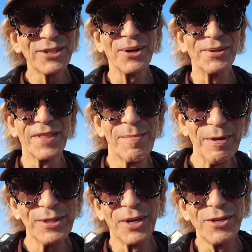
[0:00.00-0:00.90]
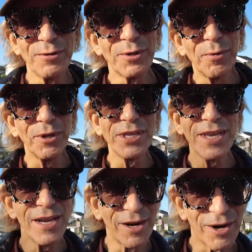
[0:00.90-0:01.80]
certainly the most unusual
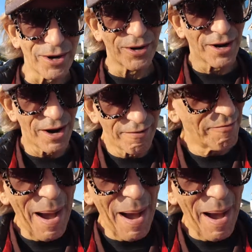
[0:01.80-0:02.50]
year of